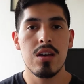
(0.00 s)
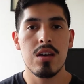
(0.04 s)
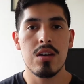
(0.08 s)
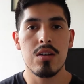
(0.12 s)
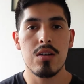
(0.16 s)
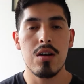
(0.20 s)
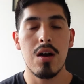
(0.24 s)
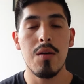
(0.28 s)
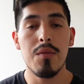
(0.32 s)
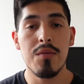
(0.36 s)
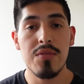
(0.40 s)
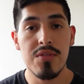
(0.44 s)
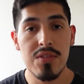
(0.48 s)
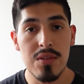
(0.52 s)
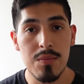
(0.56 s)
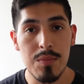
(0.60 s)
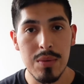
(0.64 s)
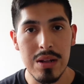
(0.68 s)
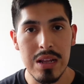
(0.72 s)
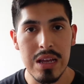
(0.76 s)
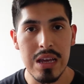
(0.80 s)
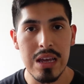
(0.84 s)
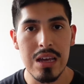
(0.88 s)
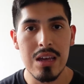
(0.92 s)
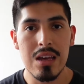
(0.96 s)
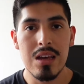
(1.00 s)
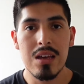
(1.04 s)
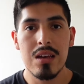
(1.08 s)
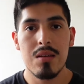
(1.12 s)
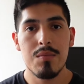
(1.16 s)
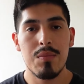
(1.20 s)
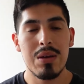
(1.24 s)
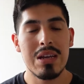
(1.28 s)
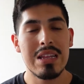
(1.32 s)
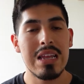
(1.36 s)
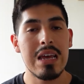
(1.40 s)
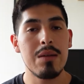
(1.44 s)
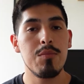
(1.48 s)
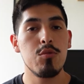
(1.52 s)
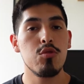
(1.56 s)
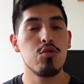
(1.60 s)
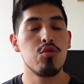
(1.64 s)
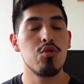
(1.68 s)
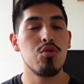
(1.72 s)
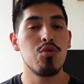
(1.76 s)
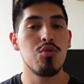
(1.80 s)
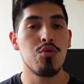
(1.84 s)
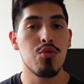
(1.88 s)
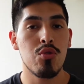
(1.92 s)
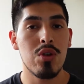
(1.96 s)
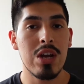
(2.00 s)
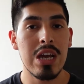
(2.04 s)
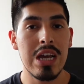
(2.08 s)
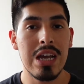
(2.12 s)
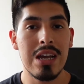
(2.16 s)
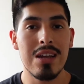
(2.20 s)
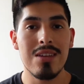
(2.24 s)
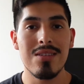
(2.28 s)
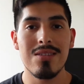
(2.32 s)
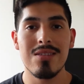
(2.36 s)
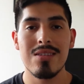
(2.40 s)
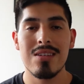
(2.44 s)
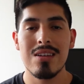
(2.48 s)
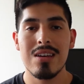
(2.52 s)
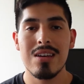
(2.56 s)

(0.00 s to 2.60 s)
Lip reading: comfortably, being able to read